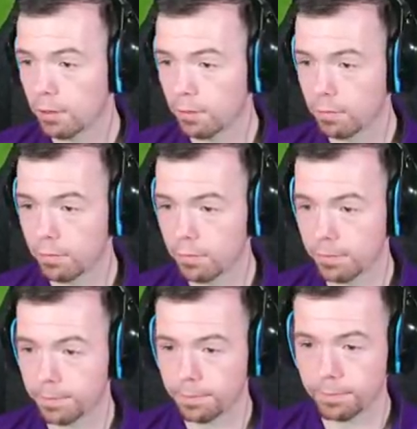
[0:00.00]

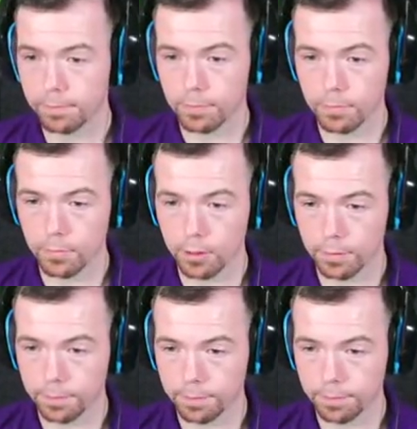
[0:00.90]
It took you half an
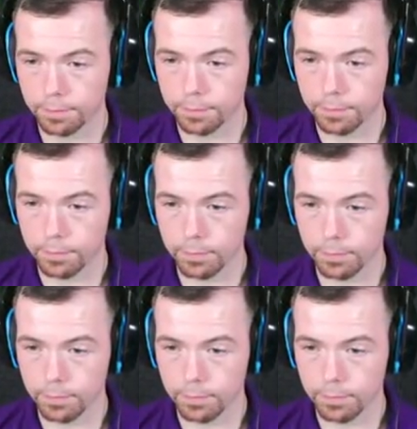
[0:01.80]
hour to find that song.